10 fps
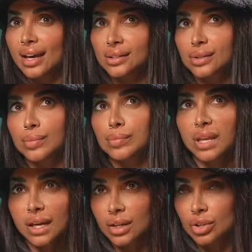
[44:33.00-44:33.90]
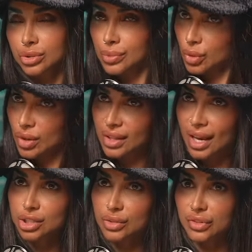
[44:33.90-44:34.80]
And being an entrepreneur at
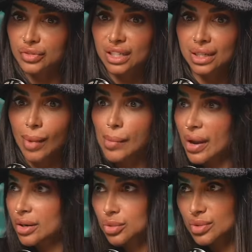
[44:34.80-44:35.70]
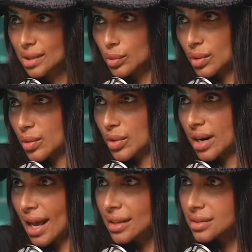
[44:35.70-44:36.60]
the age of 15, my parents
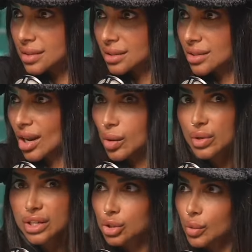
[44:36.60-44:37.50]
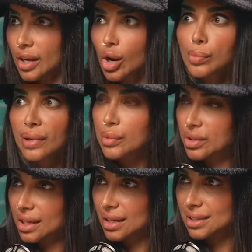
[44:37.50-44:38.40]
were against it. They're like, what are you doing? Go play
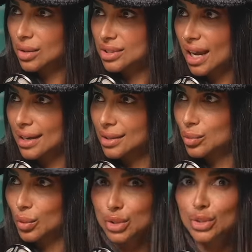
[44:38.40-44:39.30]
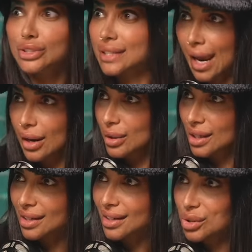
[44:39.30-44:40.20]
with the kids outside. Well, you're
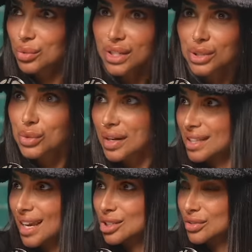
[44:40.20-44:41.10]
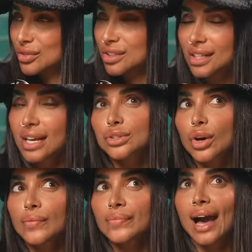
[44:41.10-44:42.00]
scary. You know, what are you doing at the age of 15?
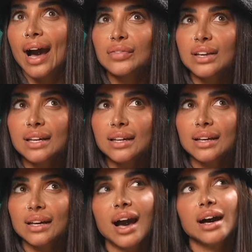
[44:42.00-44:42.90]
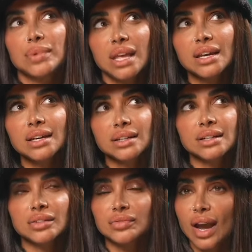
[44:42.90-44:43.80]
So being
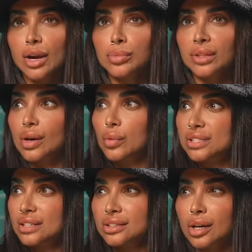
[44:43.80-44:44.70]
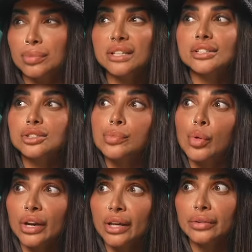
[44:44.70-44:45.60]
in an environment that wasn't completely
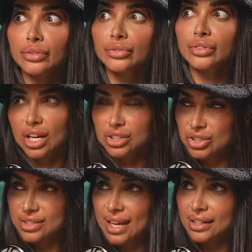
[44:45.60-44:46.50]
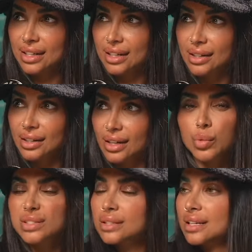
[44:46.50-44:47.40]
supportive and understanding,
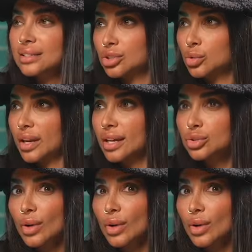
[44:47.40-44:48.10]
it wasn't easy doing it.